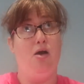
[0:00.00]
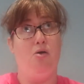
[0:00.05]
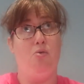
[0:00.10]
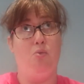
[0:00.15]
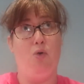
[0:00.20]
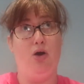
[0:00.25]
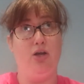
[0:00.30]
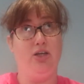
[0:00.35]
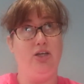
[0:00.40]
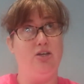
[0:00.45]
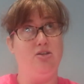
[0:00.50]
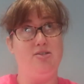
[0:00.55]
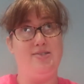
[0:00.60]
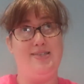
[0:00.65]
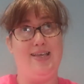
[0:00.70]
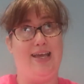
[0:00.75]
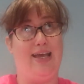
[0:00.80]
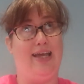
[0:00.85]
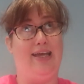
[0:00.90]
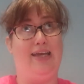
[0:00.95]
What you
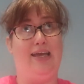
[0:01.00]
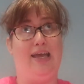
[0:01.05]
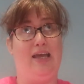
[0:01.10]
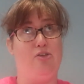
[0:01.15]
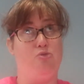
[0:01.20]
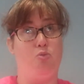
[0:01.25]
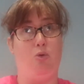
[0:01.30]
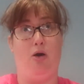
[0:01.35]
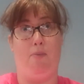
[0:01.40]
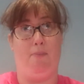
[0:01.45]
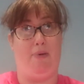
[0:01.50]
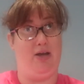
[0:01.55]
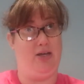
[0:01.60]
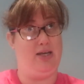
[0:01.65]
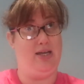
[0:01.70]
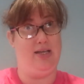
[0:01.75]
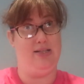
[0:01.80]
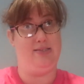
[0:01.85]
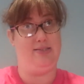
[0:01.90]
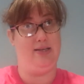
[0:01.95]
see is what my
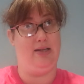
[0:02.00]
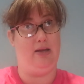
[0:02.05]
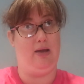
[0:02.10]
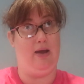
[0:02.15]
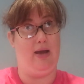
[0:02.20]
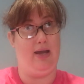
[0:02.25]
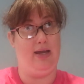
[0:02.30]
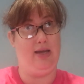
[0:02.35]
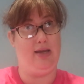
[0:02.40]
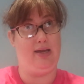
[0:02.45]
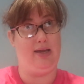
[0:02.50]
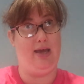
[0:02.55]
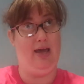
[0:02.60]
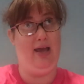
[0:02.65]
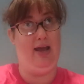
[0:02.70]
kids are like